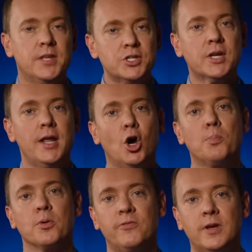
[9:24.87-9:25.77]
This can
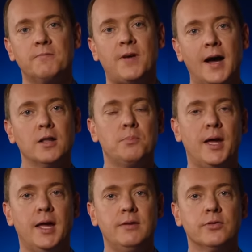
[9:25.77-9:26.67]
help prevent
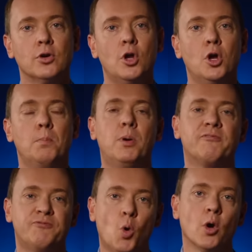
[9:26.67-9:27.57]
violent behavior
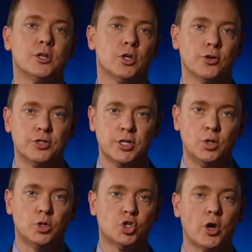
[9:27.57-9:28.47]
before it turns into a